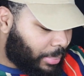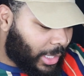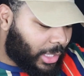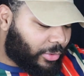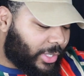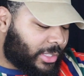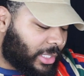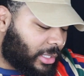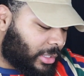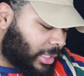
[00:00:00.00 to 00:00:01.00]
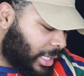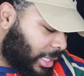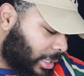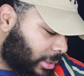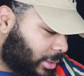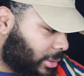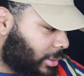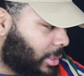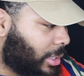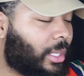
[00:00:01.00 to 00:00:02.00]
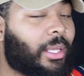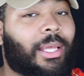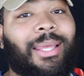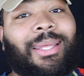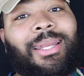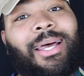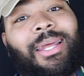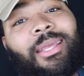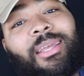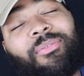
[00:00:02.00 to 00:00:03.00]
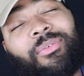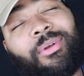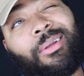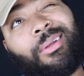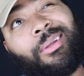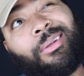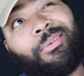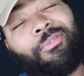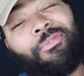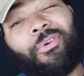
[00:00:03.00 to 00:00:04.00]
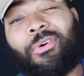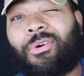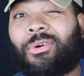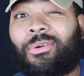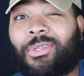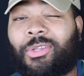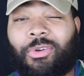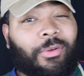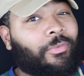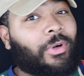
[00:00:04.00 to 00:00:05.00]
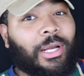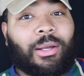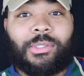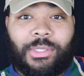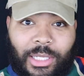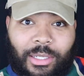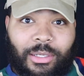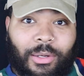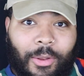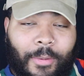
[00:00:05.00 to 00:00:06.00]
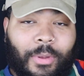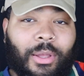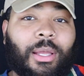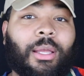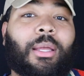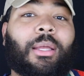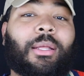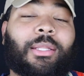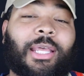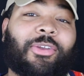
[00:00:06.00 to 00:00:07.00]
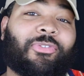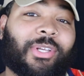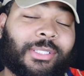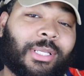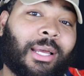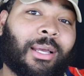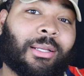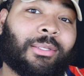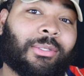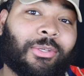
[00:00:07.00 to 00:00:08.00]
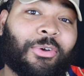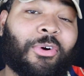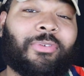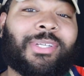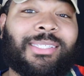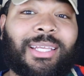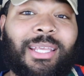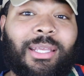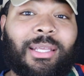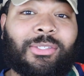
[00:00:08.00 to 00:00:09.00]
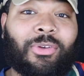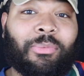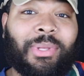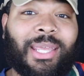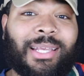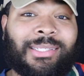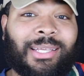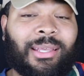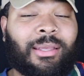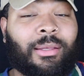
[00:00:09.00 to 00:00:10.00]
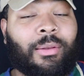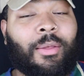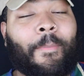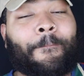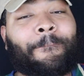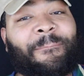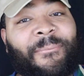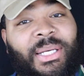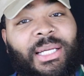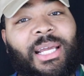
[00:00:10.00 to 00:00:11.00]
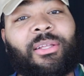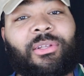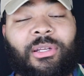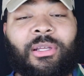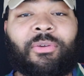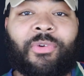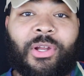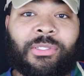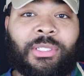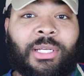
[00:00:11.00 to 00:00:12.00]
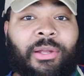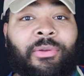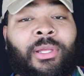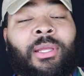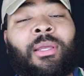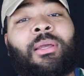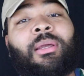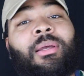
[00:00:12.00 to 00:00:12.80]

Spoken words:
paid the resale on StockX, and not even 3 to 4 hours later, they restocked overseas on BSTN. But after the conversion and everything,